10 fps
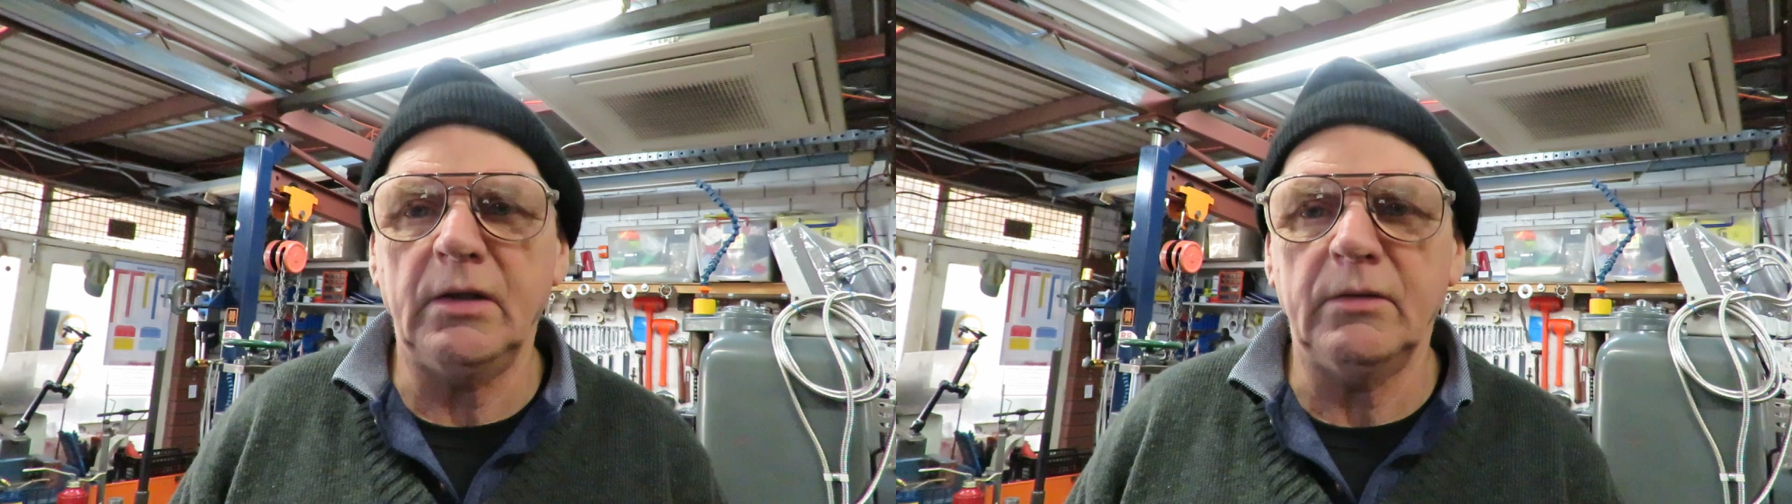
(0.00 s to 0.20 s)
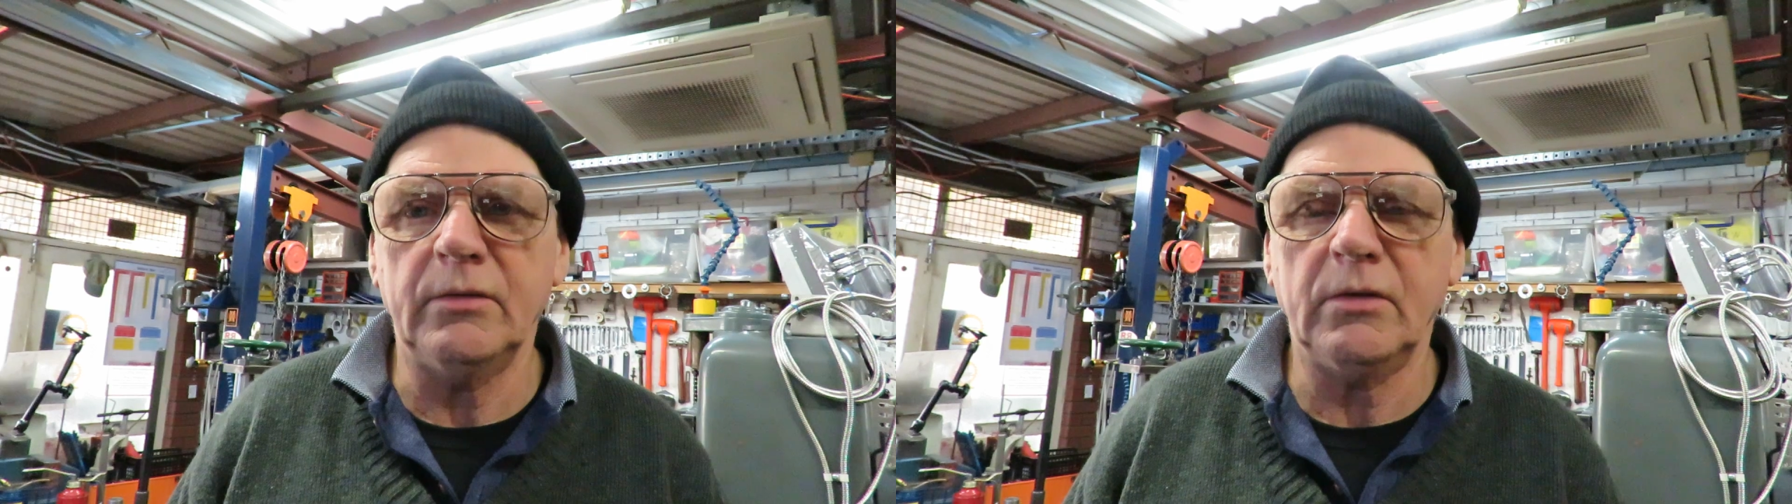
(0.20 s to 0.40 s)

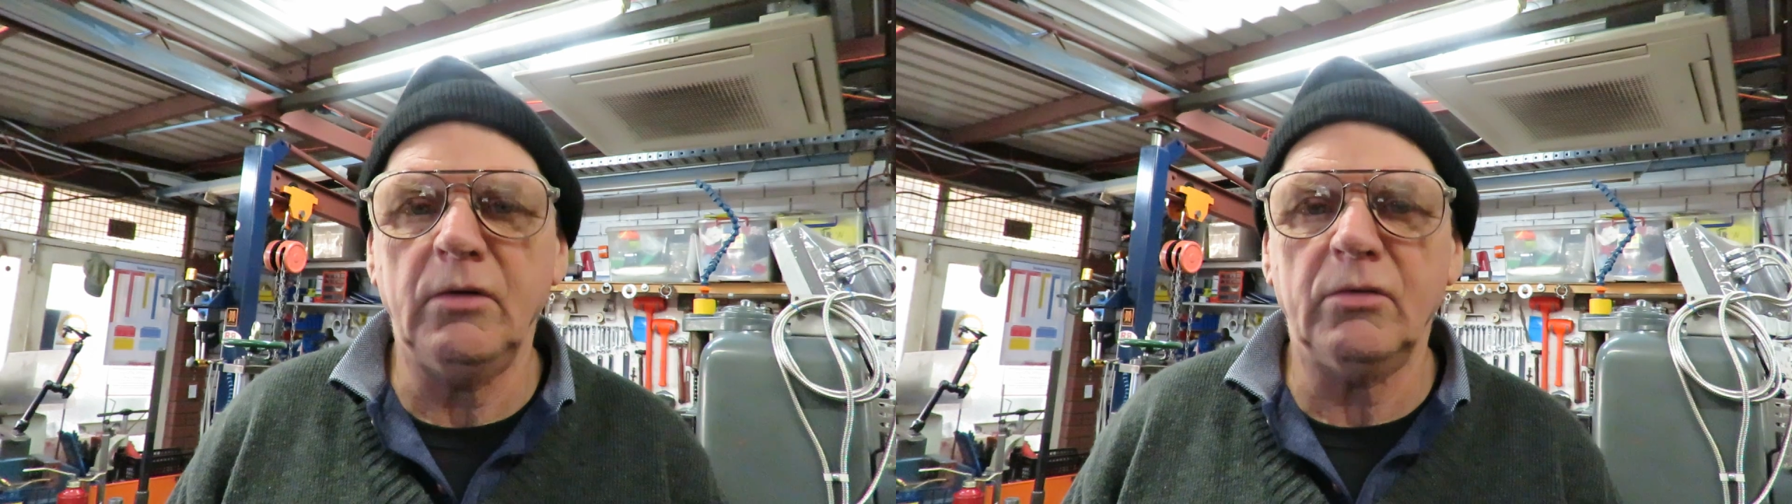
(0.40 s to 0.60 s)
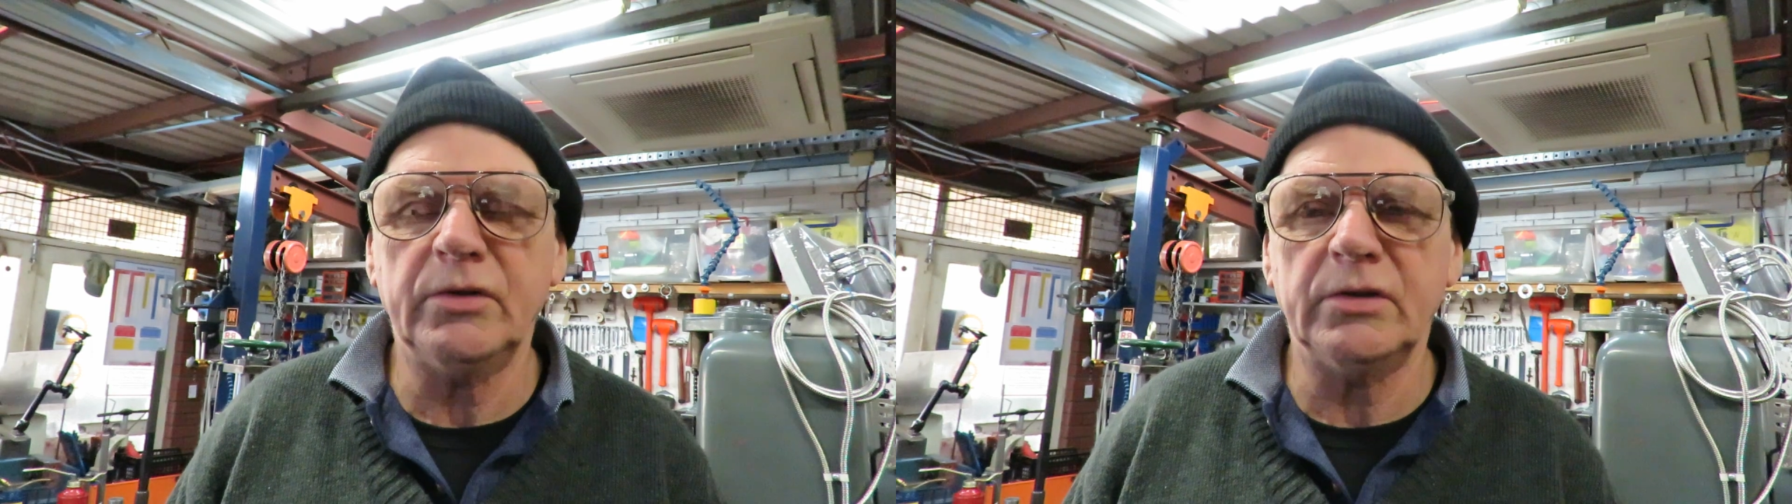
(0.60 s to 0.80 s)
Uh, the
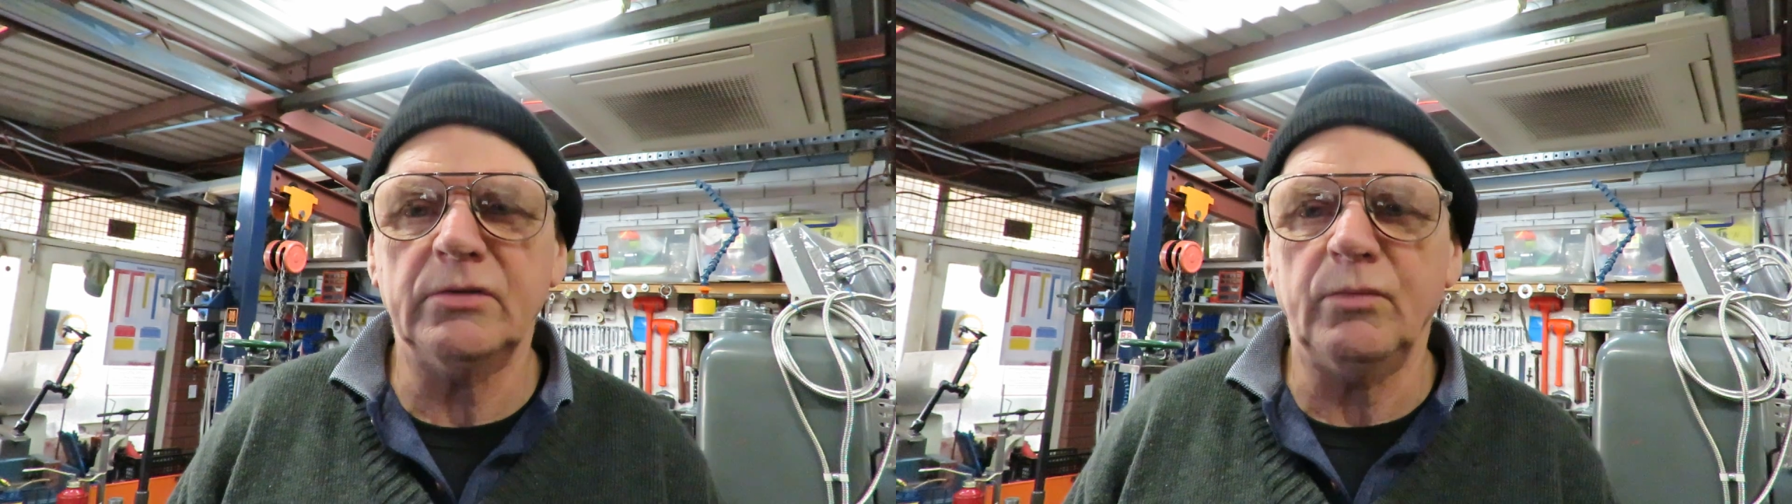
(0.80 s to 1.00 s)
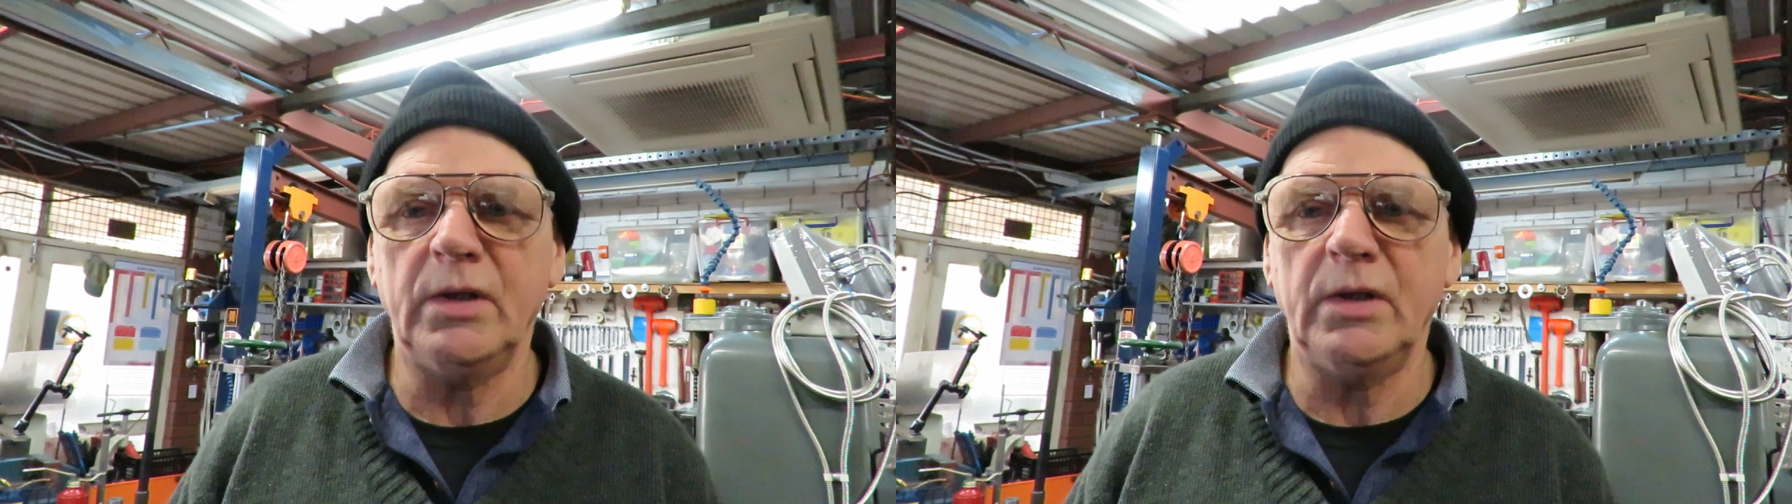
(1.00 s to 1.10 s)
clock doesn't